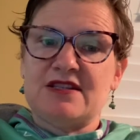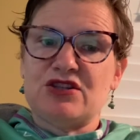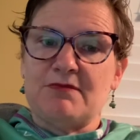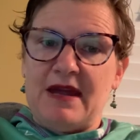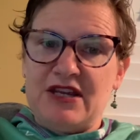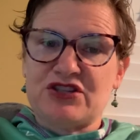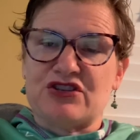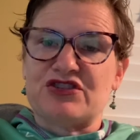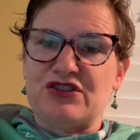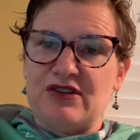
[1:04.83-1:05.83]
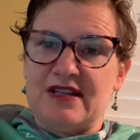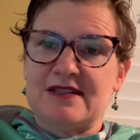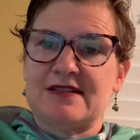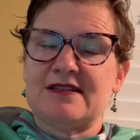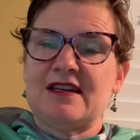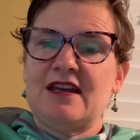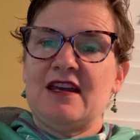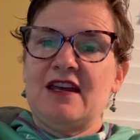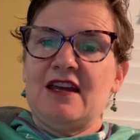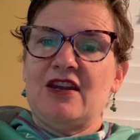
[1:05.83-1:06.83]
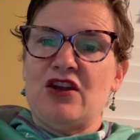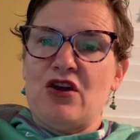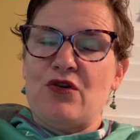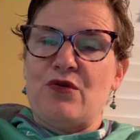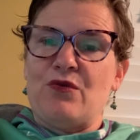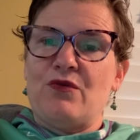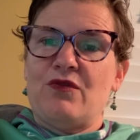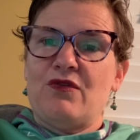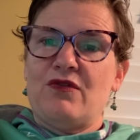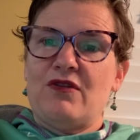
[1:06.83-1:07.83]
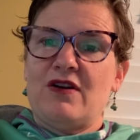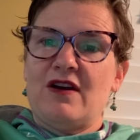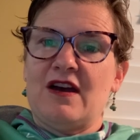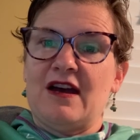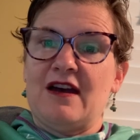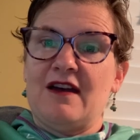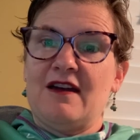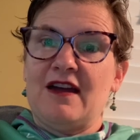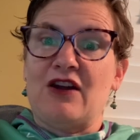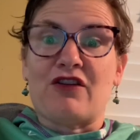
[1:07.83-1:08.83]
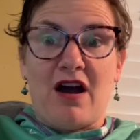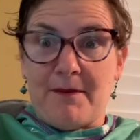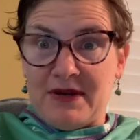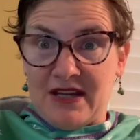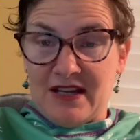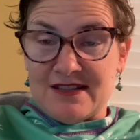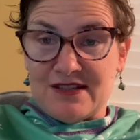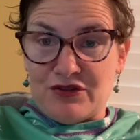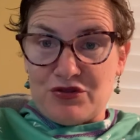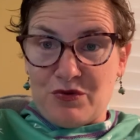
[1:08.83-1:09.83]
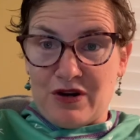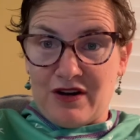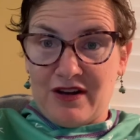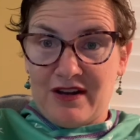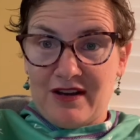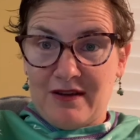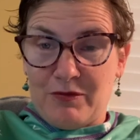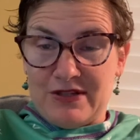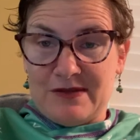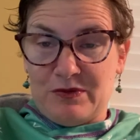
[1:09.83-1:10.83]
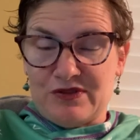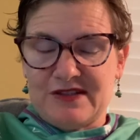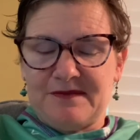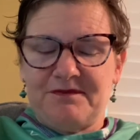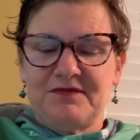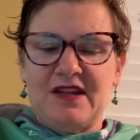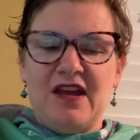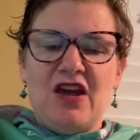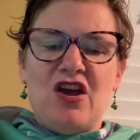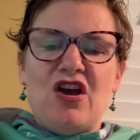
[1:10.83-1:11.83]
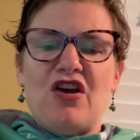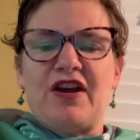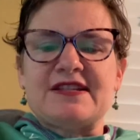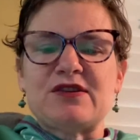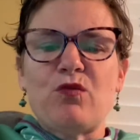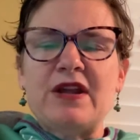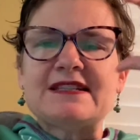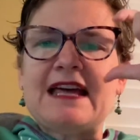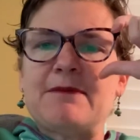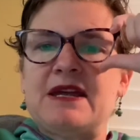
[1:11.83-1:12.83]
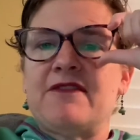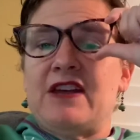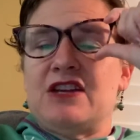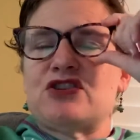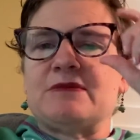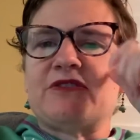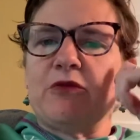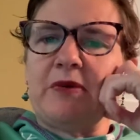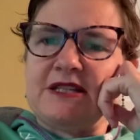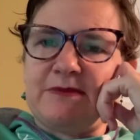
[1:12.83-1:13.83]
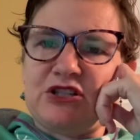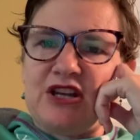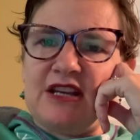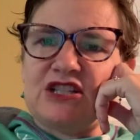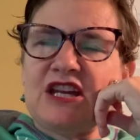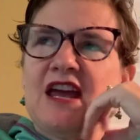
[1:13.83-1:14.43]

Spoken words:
to make sure students know and are competent in social work principles. Okay, so what does that mean in terms of a placement change?